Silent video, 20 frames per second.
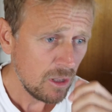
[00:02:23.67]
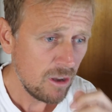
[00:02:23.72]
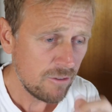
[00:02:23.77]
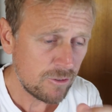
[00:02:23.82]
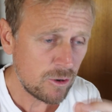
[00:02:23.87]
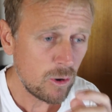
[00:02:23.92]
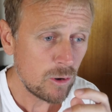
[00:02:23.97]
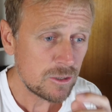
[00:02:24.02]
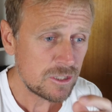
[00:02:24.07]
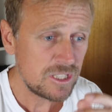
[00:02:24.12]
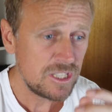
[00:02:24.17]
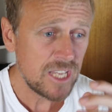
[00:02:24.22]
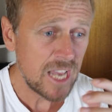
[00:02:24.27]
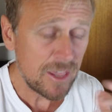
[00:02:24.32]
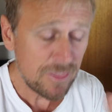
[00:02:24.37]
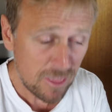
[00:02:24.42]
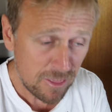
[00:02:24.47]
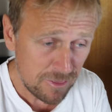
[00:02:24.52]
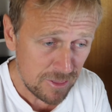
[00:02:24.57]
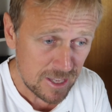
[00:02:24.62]
Of course, the
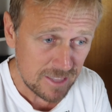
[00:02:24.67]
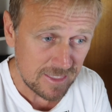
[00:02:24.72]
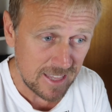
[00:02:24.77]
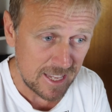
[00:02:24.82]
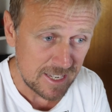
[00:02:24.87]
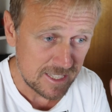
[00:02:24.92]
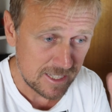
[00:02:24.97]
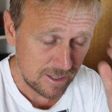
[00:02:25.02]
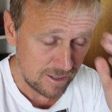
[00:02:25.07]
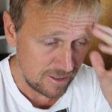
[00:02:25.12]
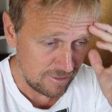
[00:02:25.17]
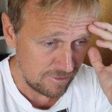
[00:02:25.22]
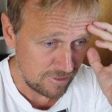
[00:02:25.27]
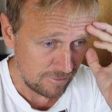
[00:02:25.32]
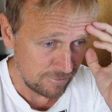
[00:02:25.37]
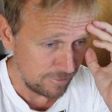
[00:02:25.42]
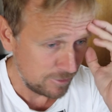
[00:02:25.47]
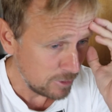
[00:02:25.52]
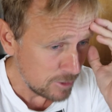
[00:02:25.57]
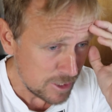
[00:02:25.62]
other thing that's kind of
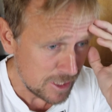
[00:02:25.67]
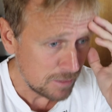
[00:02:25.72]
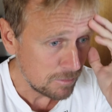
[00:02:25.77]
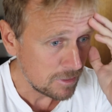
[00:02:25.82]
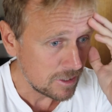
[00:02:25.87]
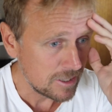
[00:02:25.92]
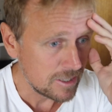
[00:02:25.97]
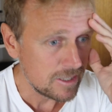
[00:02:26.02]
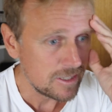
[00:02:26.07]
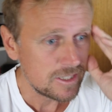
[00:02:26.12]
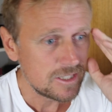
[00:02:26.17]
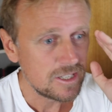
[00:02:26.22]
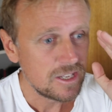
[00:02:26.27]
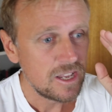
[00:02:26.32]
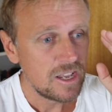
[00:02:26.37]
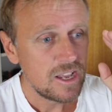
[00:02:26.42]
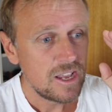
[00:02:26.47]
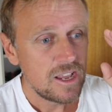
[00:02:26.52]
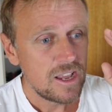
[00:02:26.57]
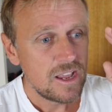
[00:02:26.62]
confusing me is
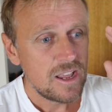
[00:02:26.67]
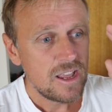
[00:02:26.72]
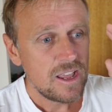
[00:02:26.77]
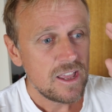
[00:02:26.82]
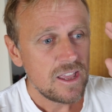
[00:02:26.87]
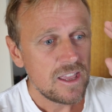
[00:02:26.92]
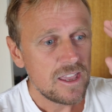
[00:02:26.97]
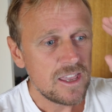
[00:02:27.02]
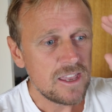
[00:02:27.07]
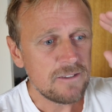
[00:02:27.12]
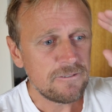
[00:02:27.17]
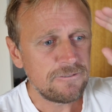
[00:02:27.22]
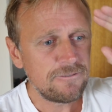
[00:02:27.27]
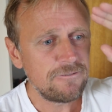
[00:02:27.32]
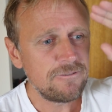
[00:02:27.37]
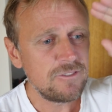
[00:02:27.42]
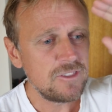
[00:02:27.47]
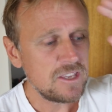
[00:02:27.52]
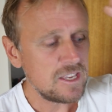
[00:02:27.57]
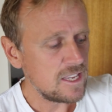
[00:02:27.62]

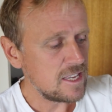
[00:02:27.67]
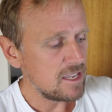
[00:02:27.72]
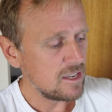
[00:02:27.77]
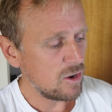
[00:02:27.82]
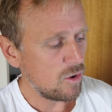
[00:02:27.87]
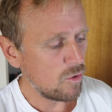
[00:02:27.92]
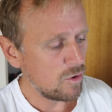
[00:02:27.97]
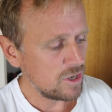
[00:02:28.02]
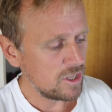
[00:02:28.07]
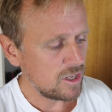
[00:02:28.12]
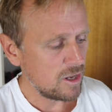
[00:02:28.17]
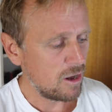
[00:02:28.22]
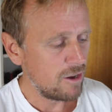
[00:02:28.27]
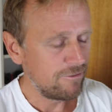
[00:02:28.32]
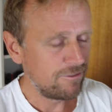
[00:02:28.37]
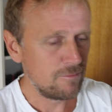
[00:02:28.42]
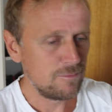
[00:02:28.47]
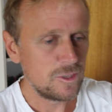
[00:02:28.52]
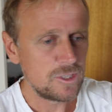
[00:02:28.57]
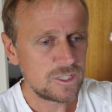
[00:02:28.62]
if the audio
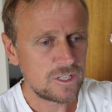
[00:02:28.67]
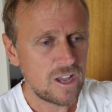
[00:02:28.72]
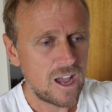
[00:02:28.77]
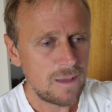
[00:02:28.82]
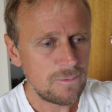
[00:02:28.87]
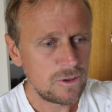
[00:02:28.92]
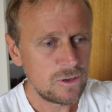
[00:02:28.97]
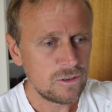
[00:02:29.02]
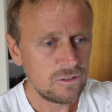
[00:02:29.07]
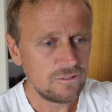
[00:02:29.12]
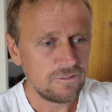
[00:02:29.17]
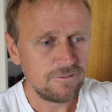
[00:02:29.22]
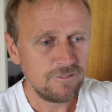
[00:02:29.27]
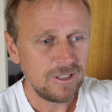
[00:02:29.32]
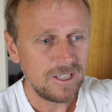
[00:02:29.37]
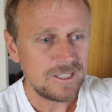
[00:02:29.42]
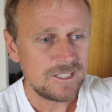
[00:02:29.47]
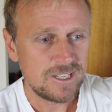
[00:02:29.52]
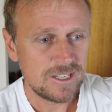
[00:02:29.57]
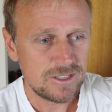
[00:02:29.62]
from the Skype call
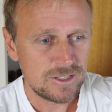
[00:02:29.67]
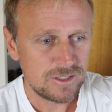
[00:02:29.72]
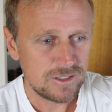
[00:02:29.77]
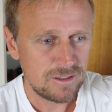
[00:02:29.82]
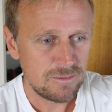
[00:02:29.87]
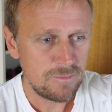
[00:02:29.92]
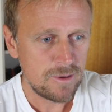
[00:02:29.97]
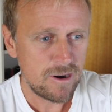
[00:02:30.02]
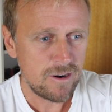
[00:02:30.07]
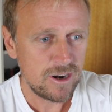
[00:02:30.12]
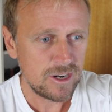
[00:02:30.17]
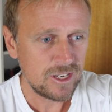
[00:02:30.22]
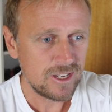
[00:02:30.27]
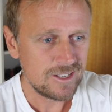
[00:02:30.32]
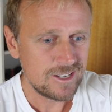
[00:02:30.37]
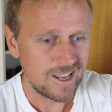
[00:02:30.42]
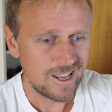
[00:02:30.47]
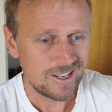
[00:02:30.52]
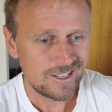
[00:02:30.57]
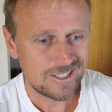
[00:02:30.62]
feeds into the
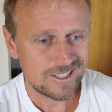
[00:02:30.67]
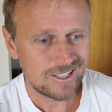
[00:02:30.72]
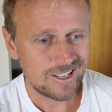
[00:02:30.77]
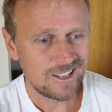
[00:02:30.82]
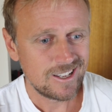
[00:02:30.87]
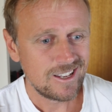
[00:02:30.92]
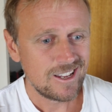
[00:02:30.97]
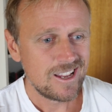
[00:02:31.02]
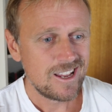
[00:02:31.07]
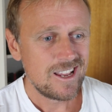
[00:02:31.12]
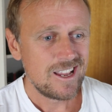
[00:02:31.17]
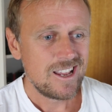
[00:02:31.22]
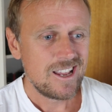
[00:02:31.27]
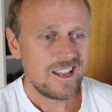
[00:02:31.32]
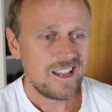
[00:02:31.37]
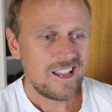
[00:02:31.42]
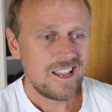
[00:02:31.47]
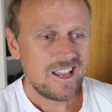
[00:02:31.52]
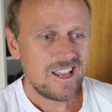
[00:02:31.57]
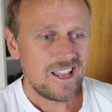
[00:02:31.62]
Behringer desk,
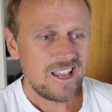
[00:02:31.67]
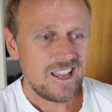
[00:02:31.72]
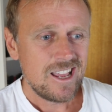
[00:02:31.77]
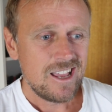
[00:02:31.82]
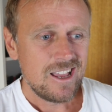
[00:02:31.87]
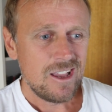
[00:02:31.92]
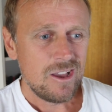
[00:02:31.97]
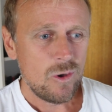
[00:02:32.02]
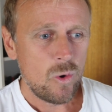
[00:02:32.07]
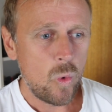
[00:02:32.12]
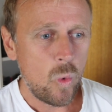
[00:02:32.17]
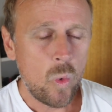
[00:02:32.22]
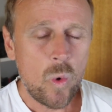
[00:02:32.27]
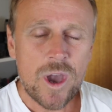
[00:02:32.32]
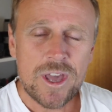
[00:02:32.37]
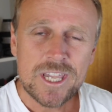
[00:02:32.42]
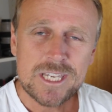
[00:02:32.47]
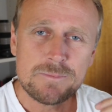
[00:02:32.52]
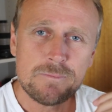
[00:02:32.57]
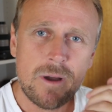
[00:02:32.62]

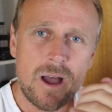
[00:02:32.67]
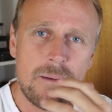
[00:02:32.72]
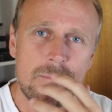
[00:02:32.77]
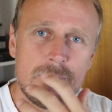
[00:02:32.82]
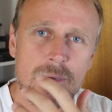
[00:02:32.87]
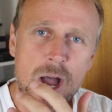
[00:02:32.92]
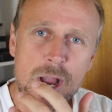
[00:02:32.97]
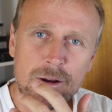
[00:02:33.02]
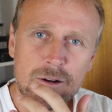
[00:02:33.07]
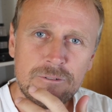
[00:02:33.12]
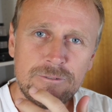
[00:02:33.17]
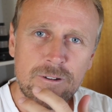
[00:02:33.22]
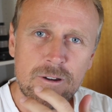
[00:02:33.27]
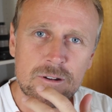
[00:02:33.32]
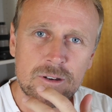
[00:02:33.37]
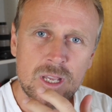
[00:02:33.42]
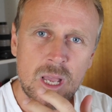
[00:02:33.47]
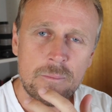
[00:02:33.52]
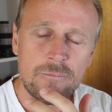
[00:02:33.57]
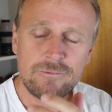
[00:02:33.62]
where does my
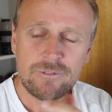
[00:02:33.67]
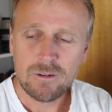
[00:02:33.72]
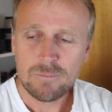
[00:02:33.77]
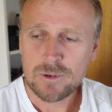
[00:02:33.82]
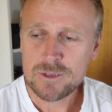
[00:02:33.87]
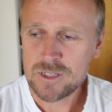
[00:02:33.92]
microphone come from?